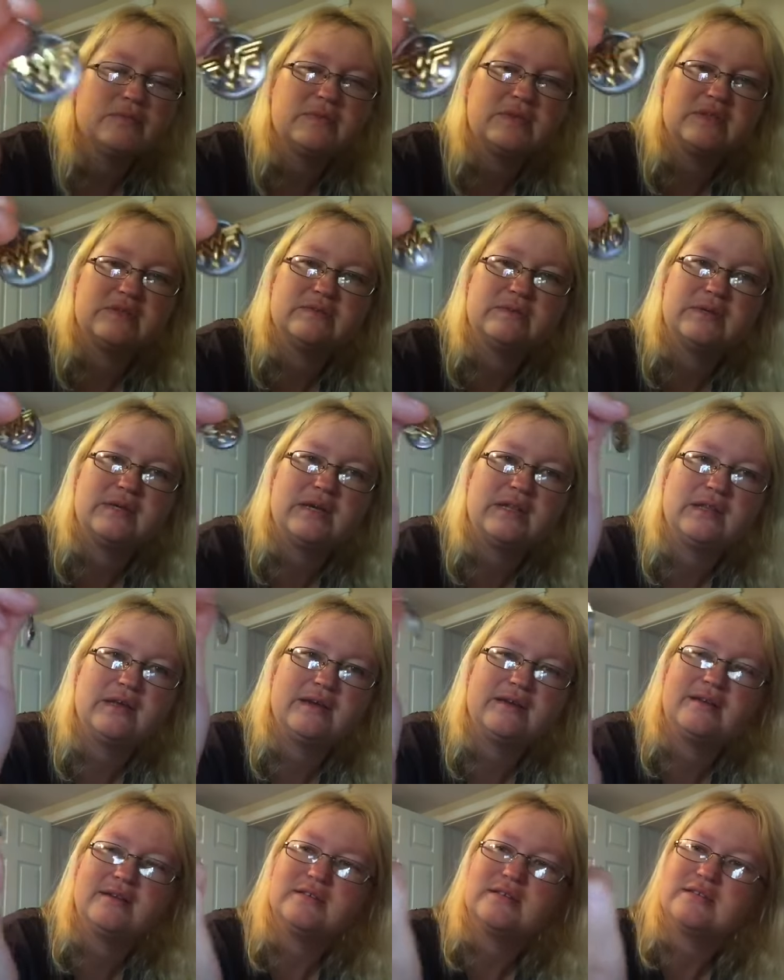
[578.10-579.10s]
This one I
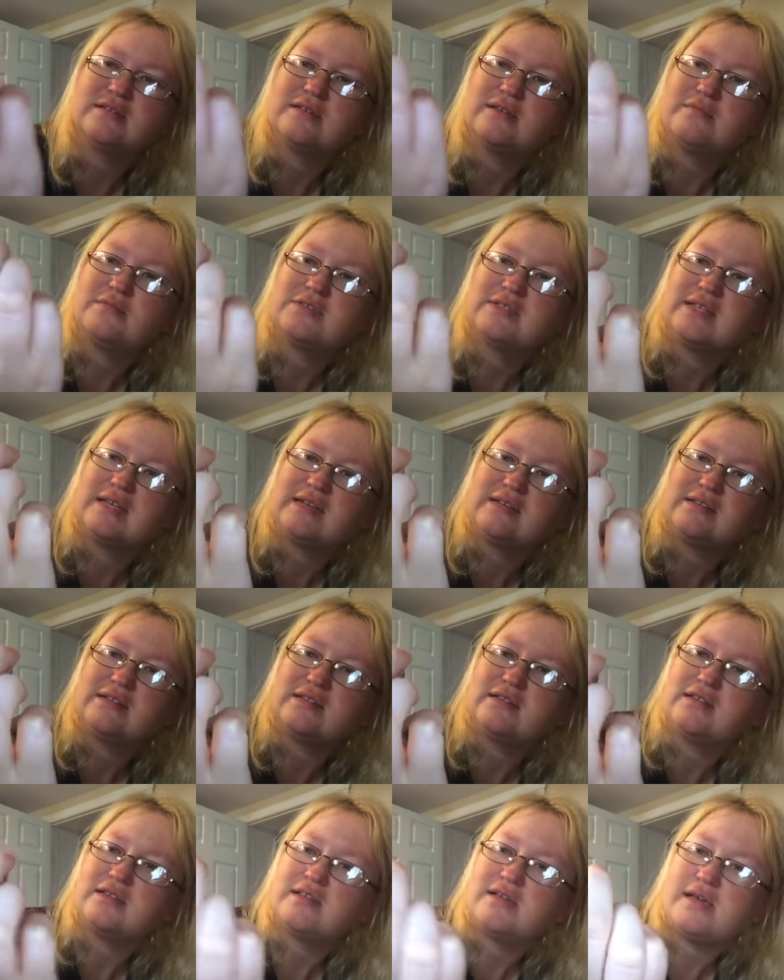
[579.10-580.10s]
like because it's almost like
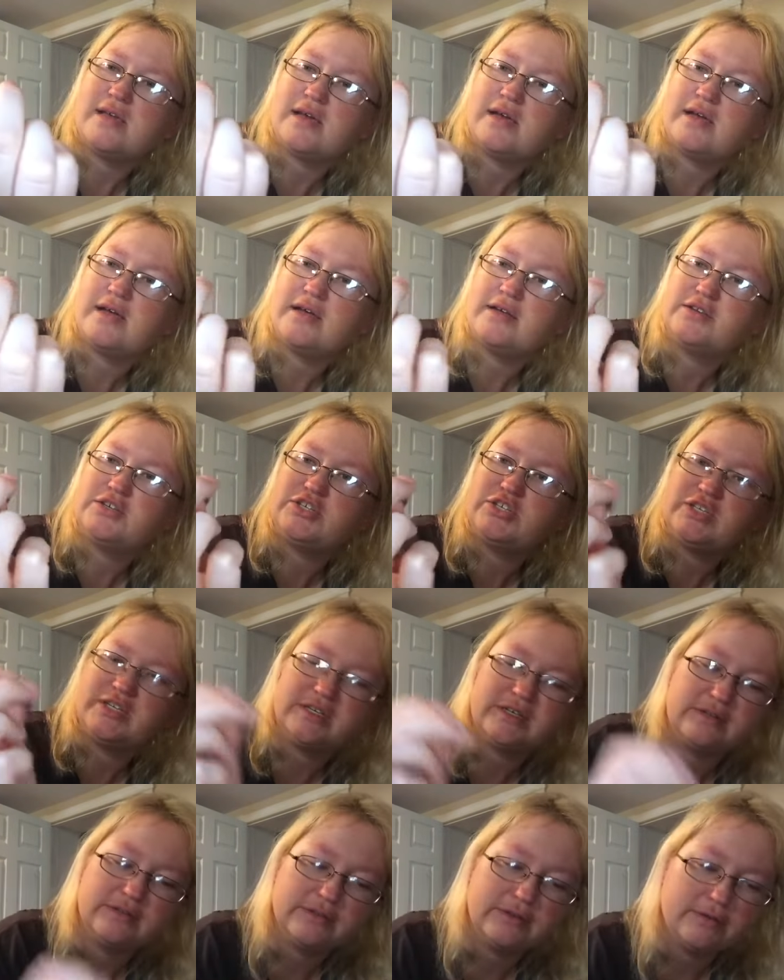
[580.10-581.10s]
the
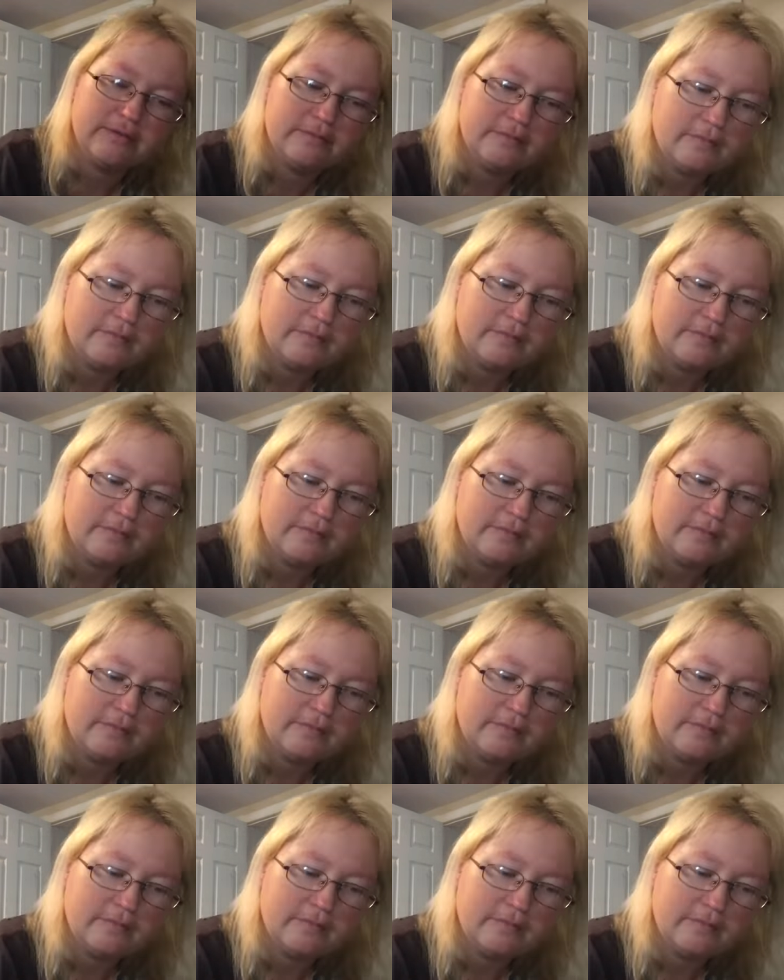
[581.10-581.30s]
shield.